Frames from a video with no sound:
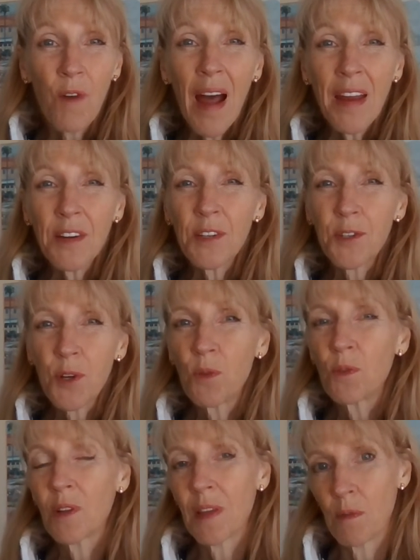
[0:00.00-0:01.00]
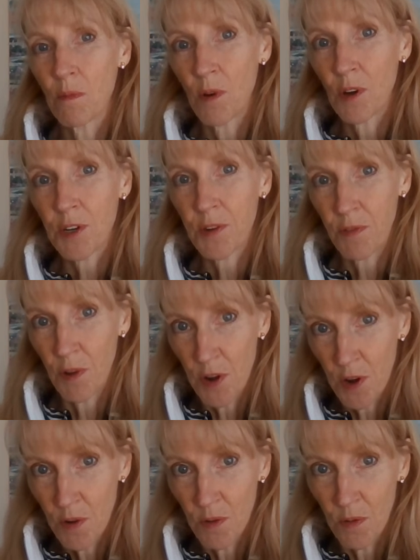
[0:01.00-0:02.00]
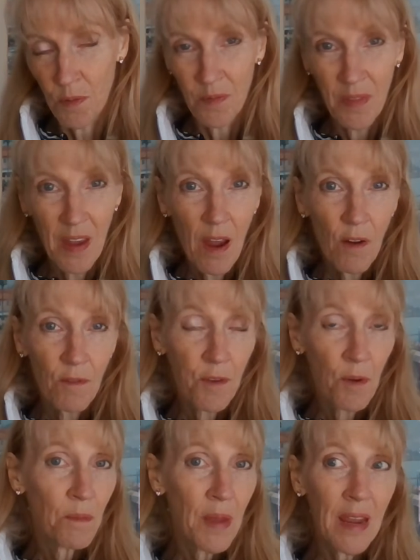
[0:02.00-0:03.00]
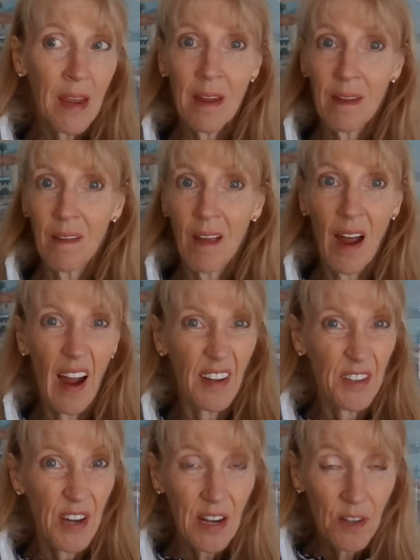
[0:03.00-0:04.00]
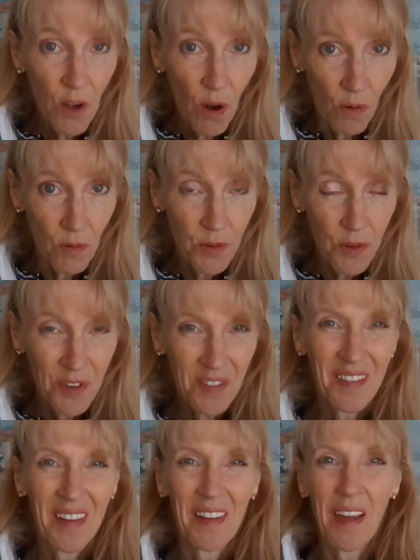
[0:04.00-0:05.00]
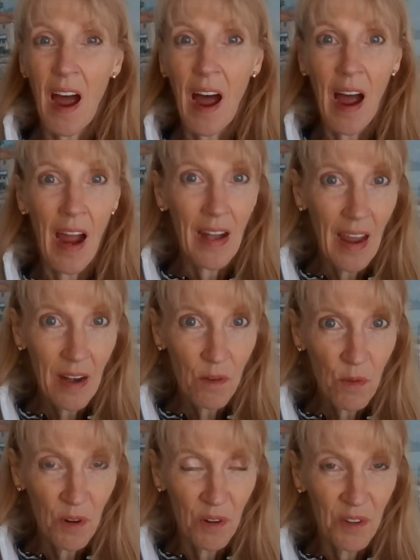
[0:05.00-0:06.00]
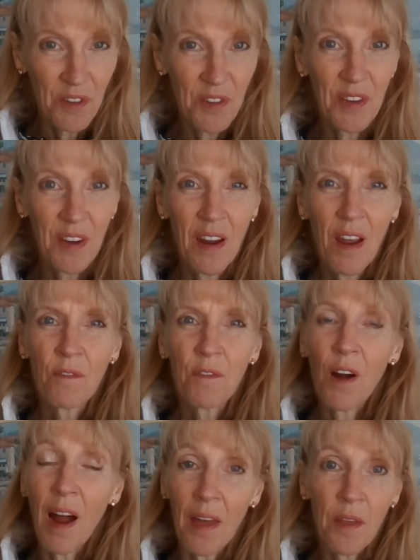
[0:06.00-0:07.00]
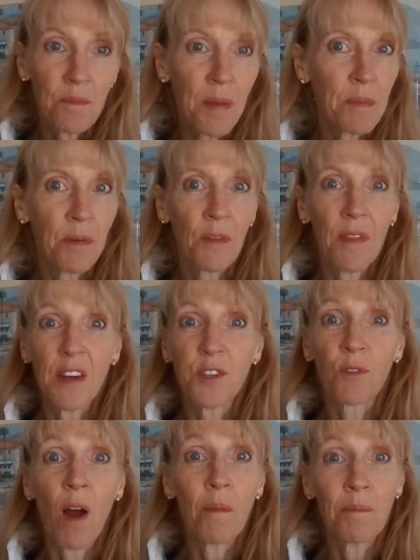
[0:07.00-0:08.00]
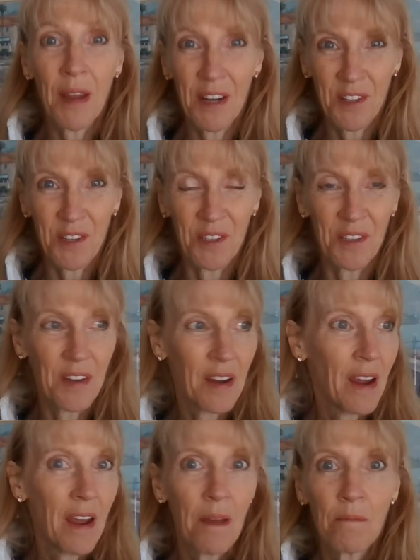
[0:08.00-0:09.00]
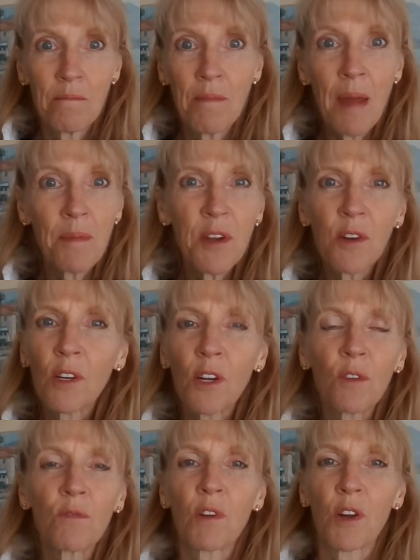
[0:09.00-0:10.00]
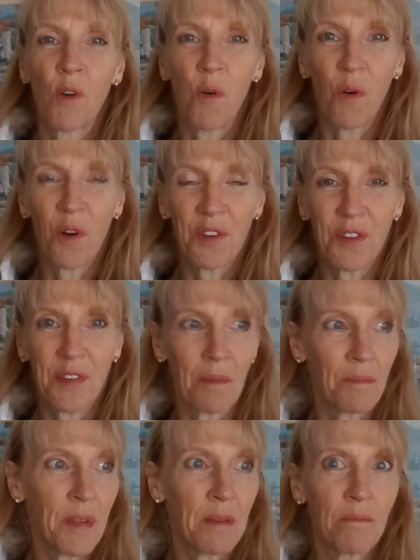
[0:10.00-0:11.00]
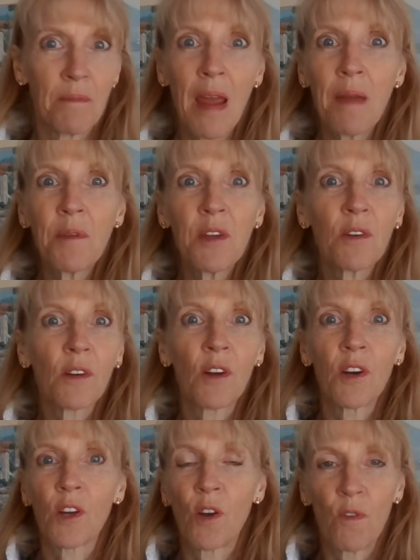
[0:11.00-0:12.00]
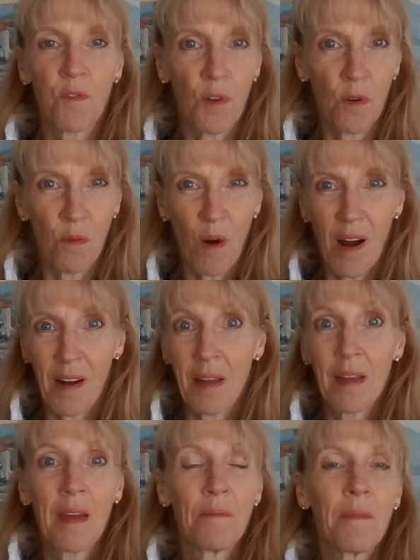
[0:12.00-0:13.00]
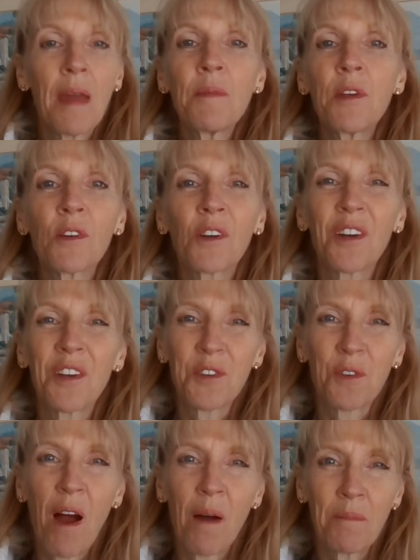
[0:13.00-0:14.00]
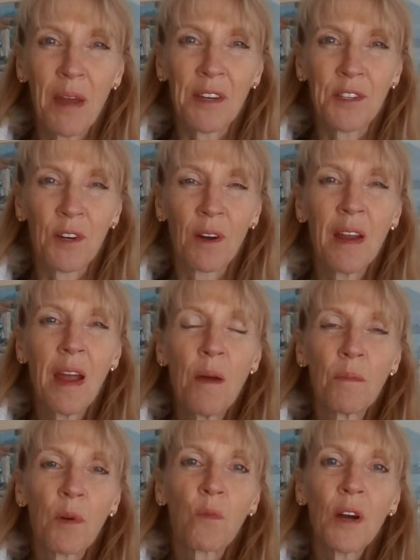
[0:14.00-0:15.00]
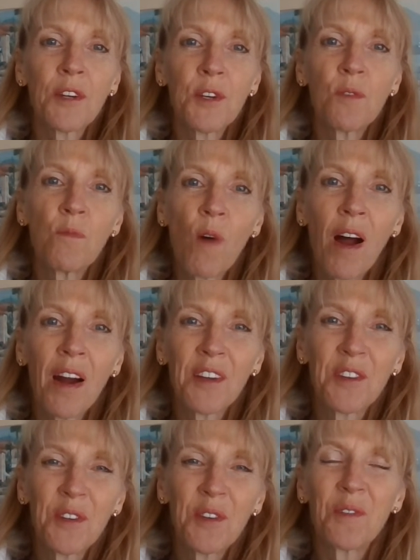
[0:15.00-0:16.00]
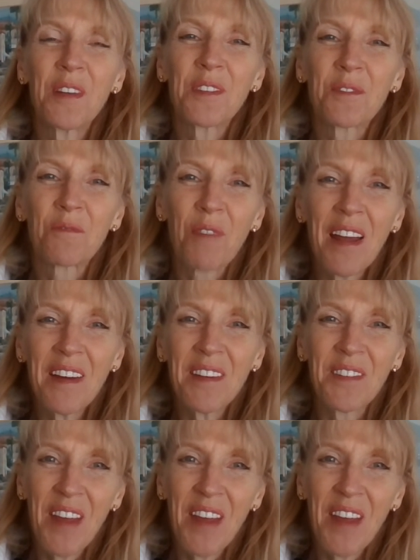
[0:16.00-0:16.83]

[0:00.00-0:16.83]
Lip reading: find a tool that works for you. For me, I take notes. I like words. For other people, they draw pictures. Maybe you're going to record something. Maybe you're going to go for a walk. Maybe you're going to draw a picture. But what you want to do is write